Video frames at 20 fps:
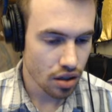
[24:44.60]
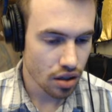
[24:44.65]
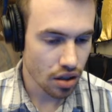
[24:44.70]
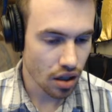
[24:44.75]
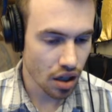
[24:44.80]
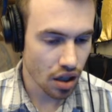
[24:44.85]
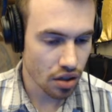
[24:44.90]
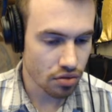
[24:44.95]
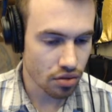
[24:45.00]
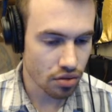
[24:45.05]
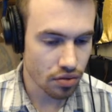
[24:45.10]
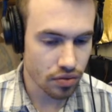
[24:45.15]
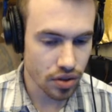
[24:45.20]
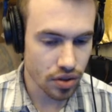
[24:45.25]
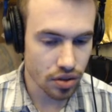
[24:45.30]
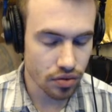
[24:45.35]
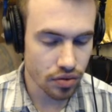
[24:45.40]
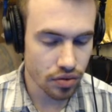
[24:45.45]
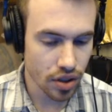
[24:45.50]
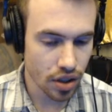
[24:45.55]
a
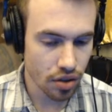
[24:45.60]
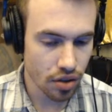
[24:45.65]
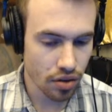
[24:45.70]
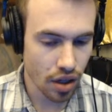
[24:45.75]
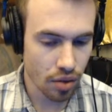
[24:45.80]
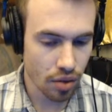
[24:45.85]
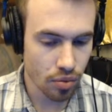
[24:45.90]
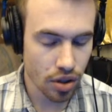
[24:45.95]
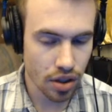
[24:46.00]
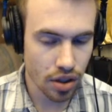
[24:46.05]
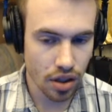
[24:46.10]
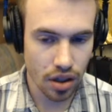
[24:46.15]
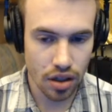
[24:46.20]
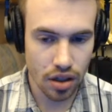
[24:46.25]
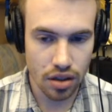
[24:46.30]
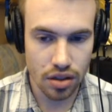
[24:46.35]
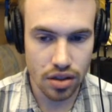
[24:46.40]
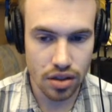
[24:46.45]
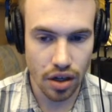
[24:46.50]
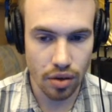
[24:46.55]
review video that I'm working on,
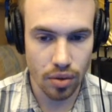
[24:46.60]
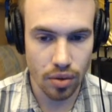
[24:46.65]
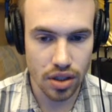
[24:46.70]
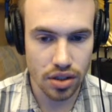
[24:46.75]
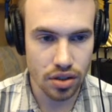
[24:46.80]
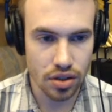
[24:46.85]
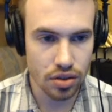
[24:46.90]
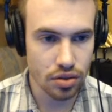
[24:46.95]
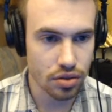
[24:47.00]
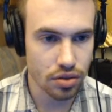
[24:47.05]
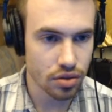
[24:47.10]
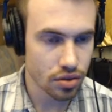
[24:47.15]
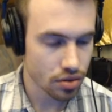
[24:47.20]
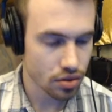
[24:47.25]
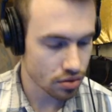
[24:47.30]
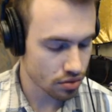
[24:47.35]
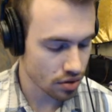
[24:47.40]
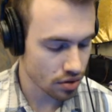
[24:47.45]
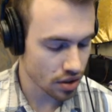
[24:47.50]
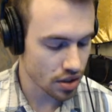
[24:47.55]
because I want to
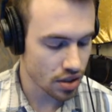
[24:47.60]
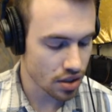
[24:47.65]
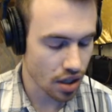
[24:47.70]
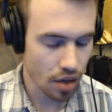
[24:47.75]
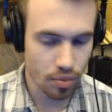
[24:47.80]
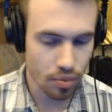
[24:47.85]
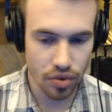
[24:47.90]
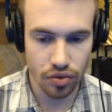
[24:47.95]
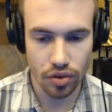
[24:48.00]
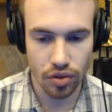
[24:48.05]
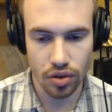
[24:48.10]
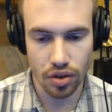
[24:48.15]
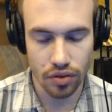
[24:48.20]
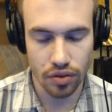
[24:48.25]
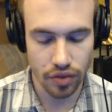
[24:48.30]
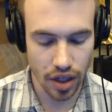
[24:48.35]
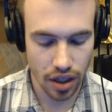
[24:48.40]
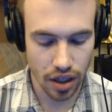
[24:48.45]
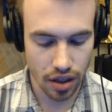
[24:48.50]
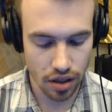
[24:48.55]
release that before the
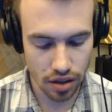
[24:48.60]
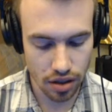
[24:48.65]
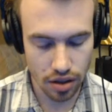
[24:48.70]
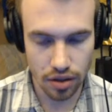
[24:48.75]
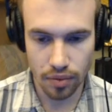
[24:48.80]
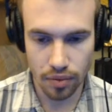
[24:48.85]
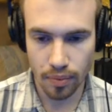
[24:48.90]
fan edit.